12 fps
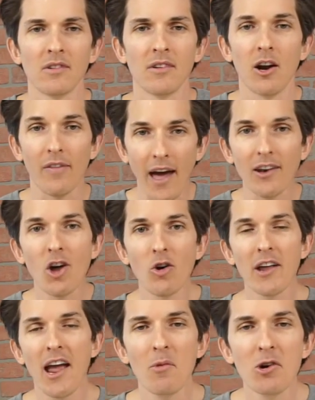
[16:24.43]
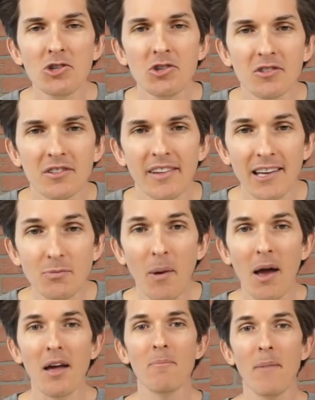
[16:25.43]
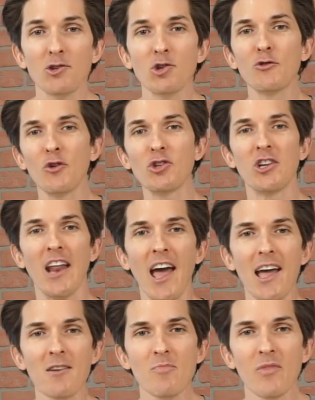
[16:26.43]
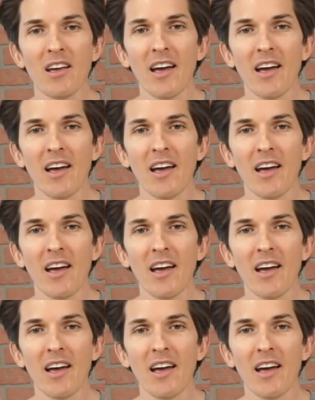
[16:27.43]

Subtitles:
And on that note, gamers, that's my message for today.